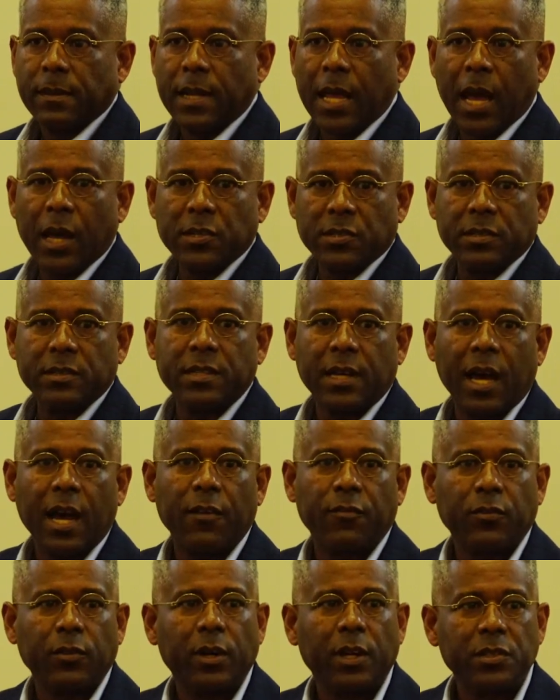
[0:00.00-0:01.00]
Now's the
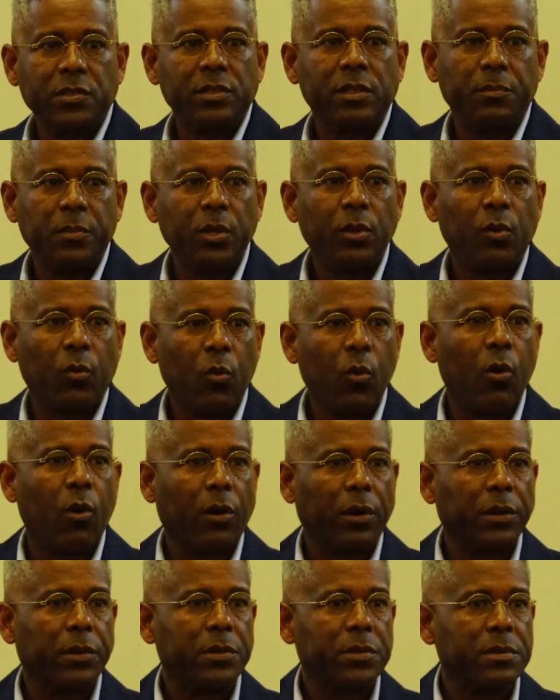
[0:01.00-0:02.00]
time for us to be the
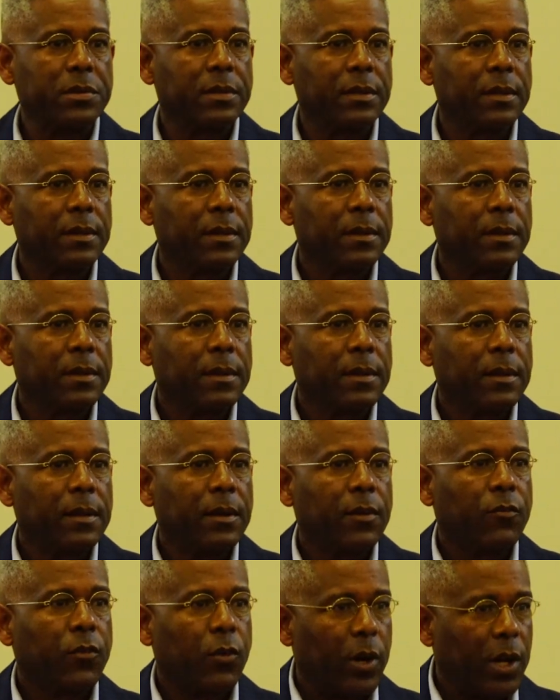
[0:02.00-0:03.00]
warriors,
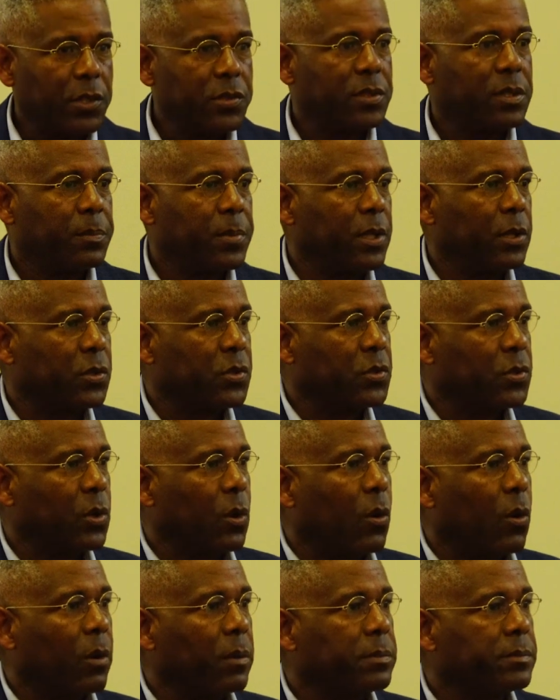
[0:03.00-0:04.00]
for us to be the
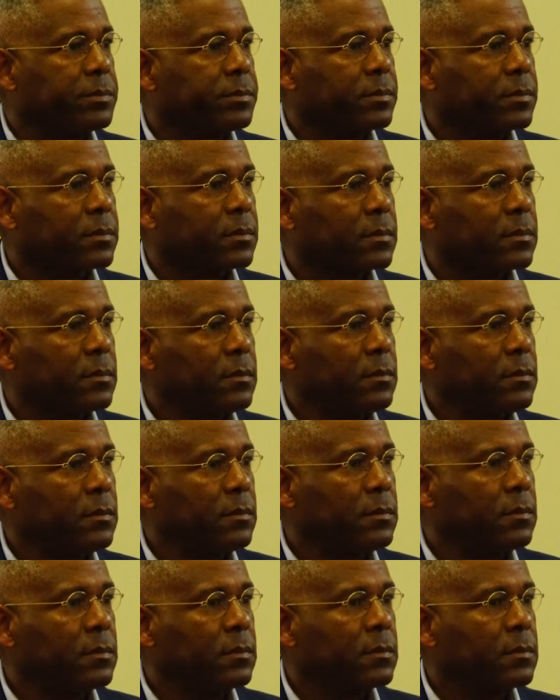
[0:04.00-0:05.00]
storm.
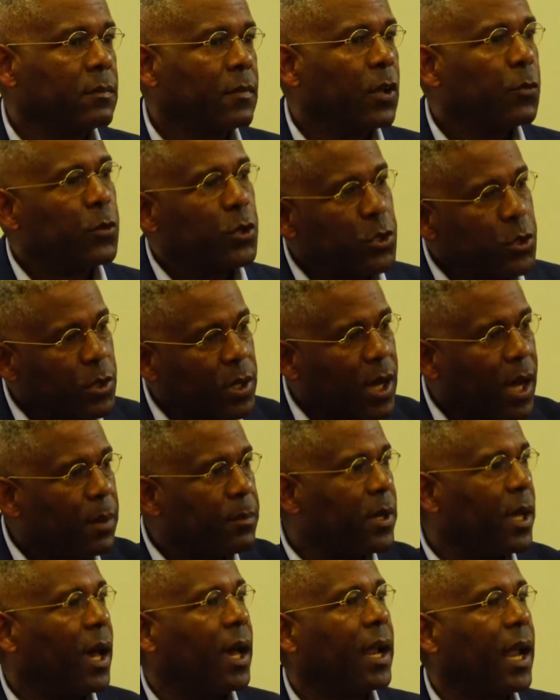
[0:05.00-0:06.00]
When you
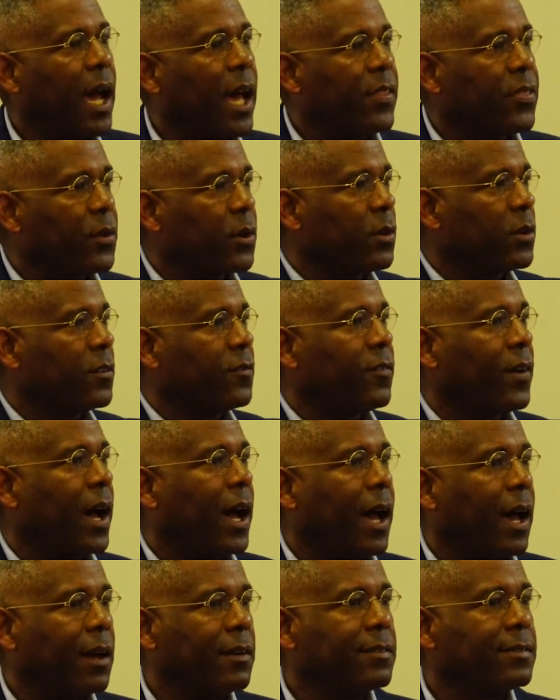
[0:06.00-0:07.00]
come down
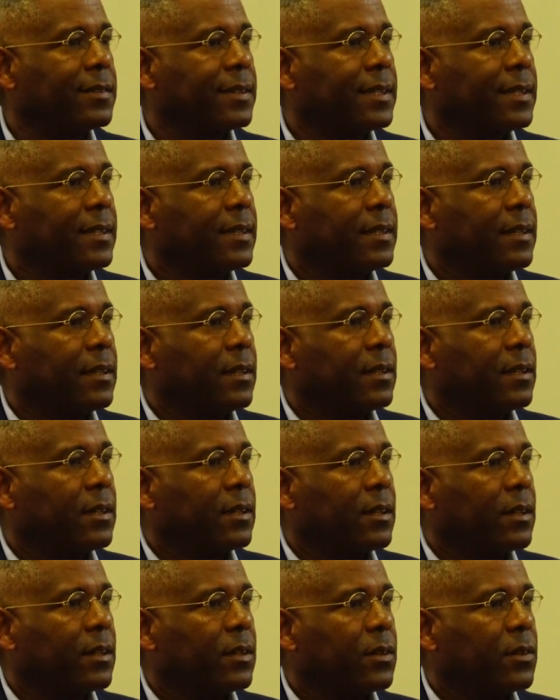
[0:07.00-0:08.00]
I-35
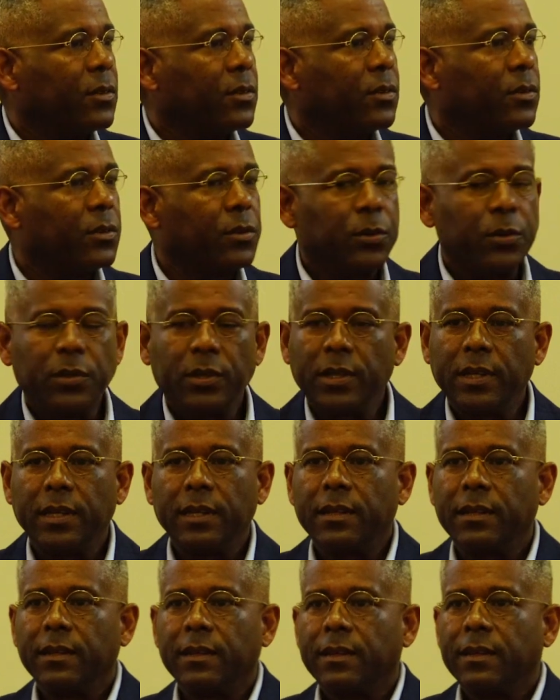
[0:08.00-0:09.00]
through
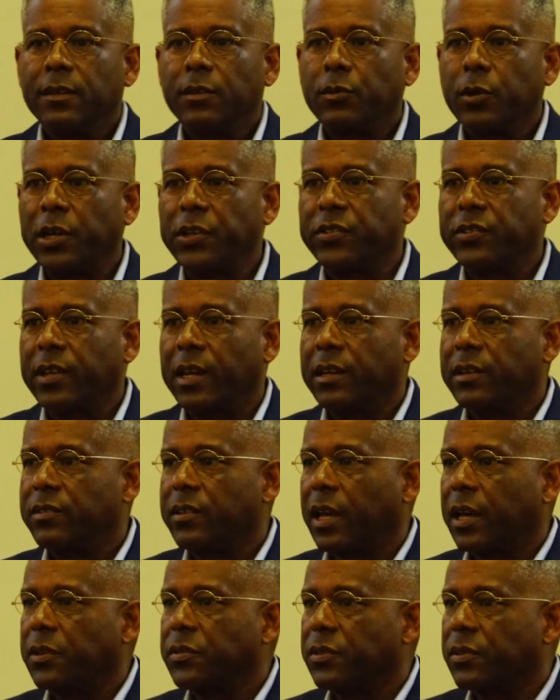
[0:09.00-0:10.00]
the great state of
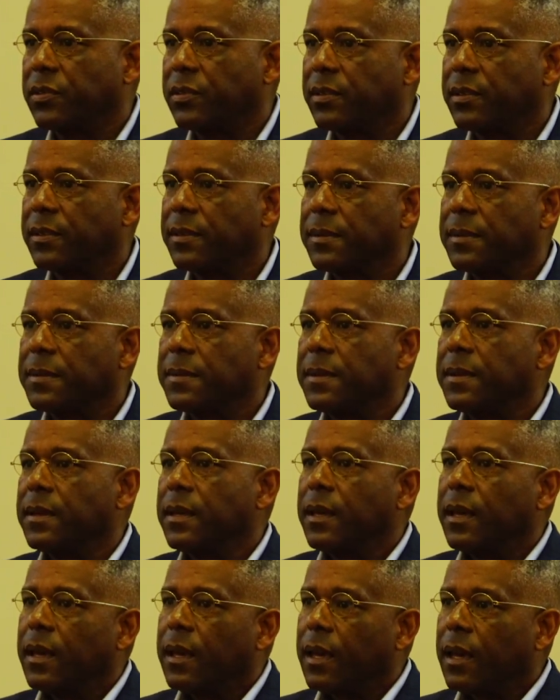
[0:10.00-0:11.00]
Texas,
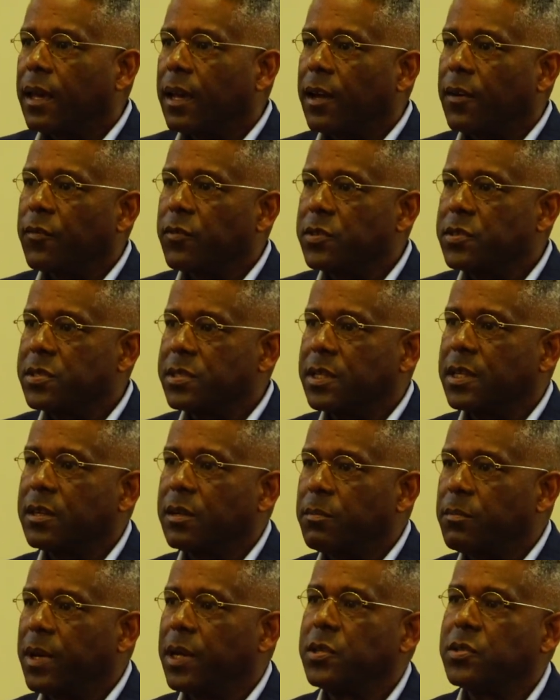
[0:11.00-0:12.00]
every
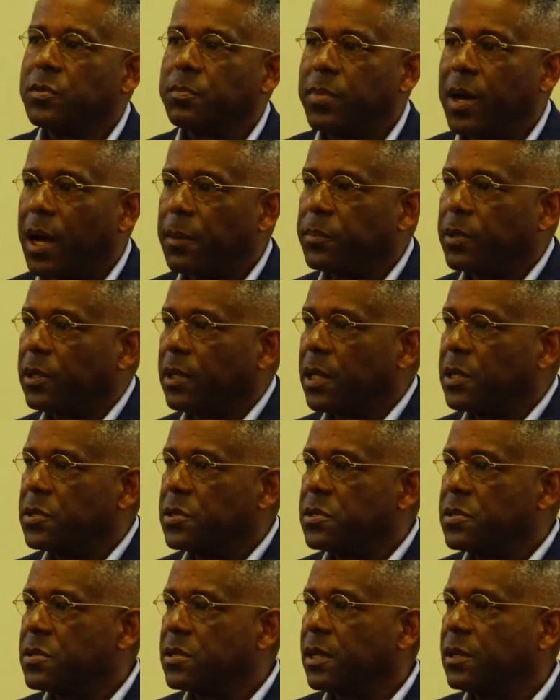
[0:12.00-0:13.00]
single major
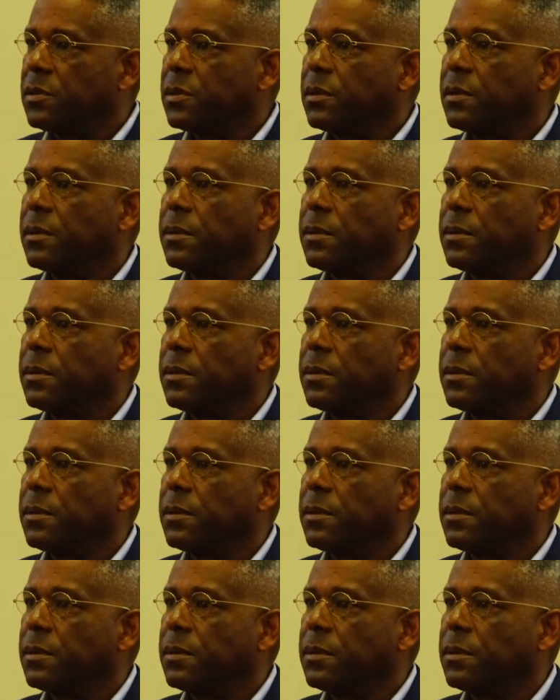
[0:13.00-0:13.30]
population center